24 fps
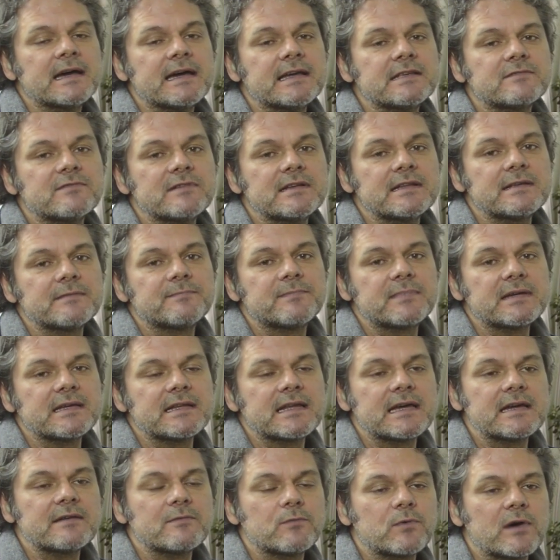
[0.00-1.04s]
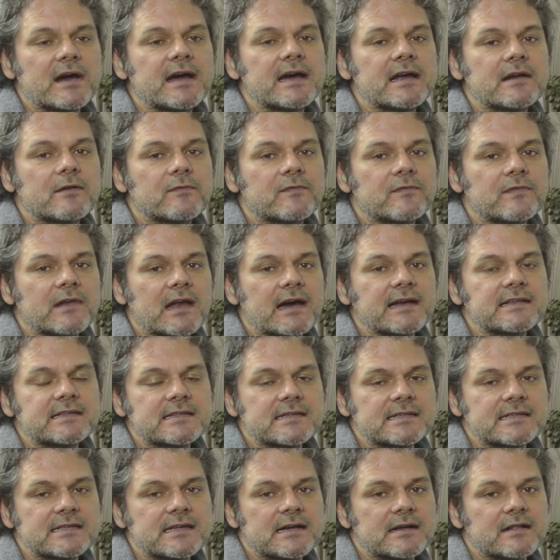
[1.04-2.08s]
It's really being aware of
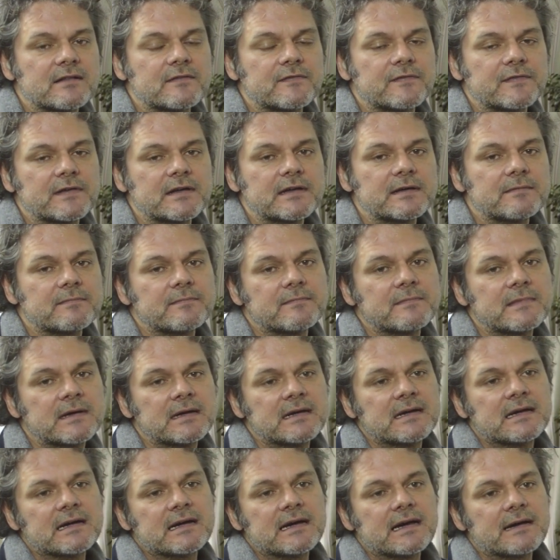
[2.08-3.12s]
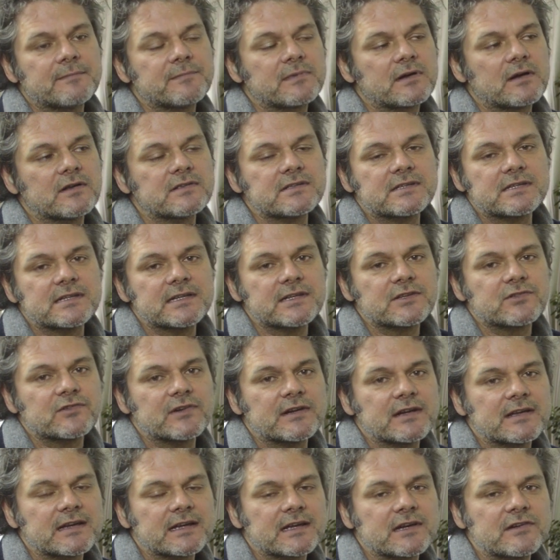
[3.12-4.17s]
light itself. I'm constantly
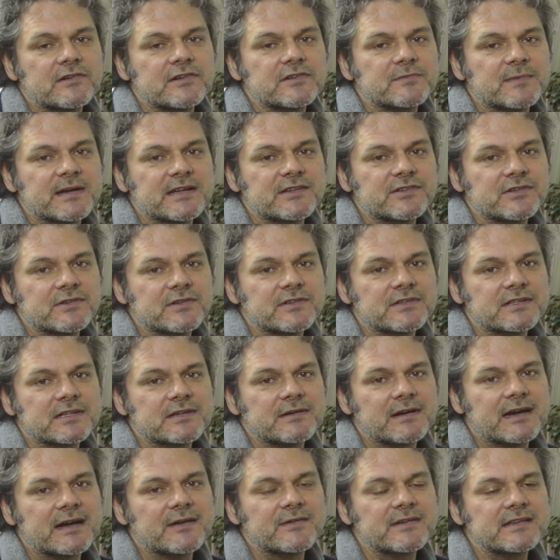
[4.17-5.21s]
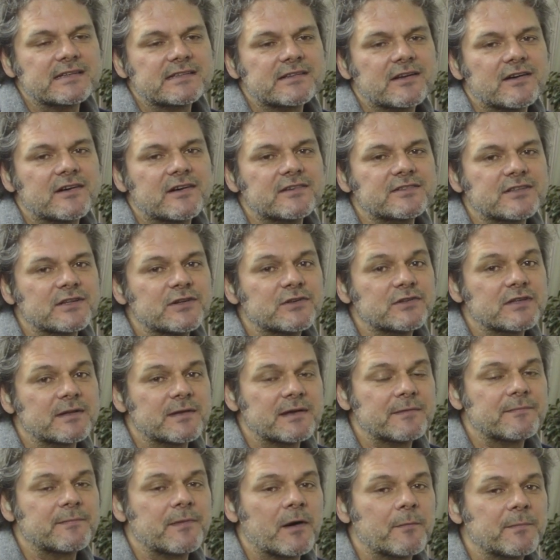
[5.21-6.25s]
trying to encourage my students to go out. It's starting to lose a
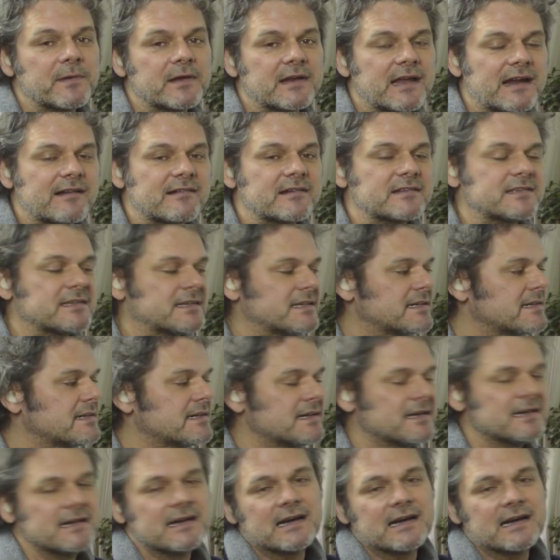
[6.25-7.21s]
little popularity.